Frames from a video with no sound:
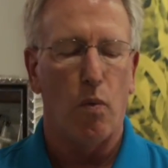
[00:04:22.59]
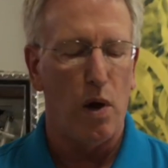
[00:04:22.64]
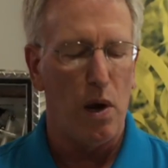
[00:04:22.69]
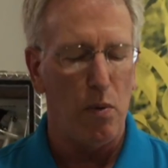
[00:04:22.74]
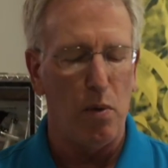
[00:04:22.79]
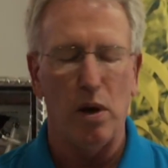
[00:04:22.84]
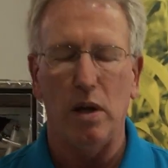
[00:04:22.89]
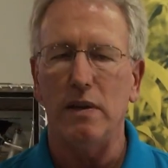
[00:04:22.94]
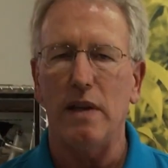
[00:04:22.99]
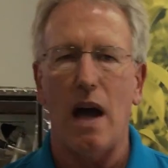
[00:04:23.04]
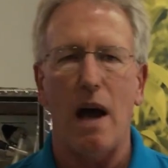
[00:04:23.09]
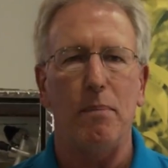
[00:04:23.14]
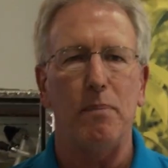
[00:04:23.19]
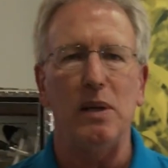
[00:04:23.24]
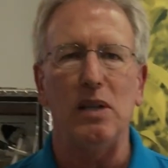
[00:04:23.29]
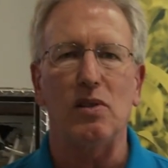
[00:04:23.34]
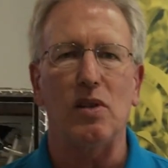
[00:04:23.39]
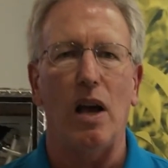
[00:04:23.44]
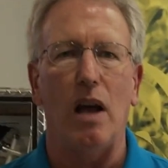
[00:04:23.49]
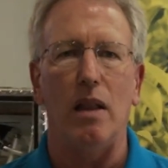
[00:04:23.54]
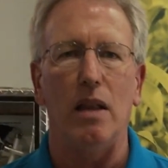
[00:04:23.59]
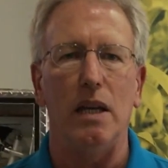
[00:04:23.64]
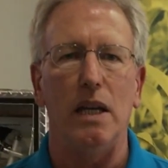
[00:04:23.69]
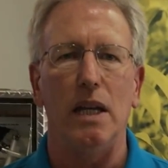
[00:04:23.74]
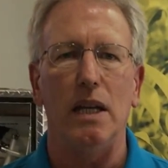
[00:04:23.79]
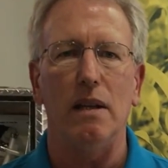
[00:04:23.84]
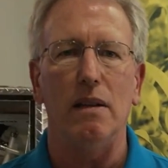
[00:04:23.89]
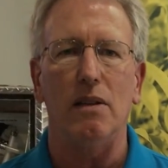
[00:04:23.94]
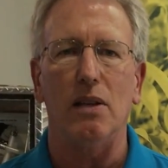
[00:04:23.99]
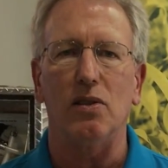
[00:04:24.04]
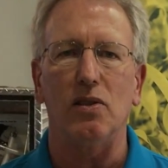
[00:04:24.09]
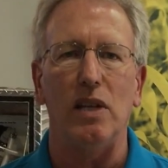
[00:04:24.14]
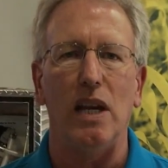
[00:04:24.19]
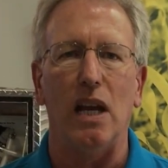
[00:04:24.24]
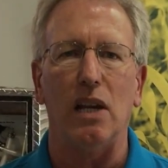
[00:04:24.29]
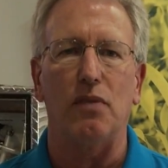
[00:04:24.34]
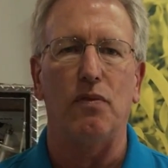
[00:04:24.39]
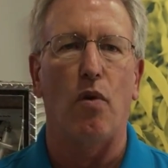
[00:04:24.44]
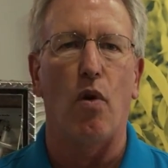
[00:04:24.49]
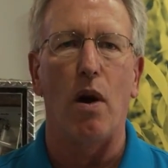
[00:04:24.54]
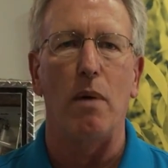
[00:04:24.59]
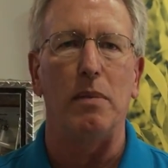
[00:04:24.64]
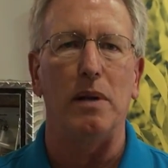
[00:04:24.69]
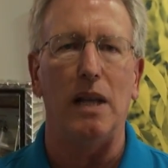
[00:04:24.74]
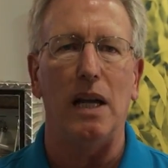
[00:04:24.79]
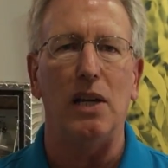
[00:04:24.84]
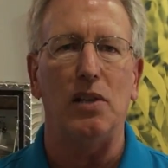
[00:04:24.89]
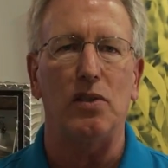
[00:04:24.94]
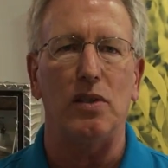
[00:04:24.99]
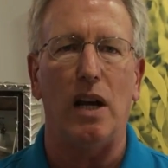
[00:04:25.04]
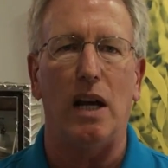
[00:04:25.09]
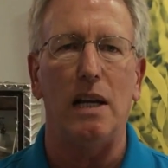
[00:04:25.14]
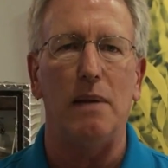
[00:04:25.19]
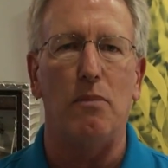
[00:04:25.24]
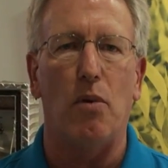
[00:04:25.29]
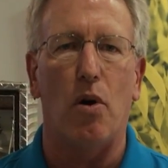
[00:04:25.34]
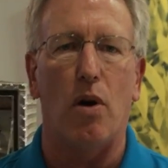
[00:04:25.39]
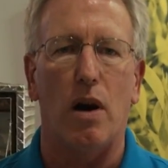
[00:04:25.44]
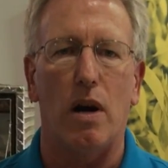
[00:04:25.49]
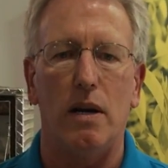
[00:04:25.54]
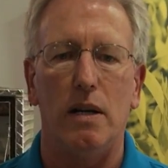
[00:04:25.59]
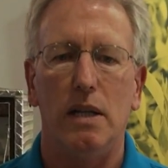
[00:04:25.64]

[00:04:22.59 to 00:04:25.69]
We will not be selling the CS formulation anymore.